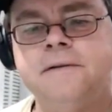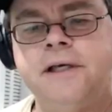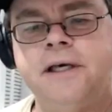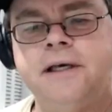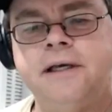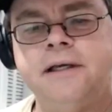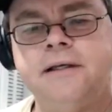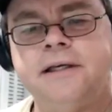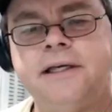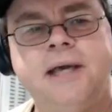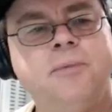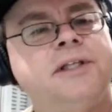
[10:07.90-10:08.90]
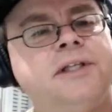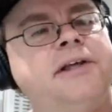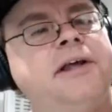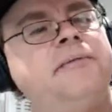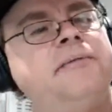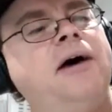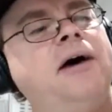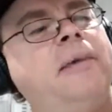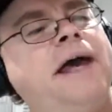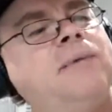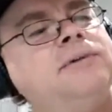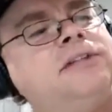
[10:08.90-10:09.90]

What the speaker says: Yeah, it came with a 10-round mag,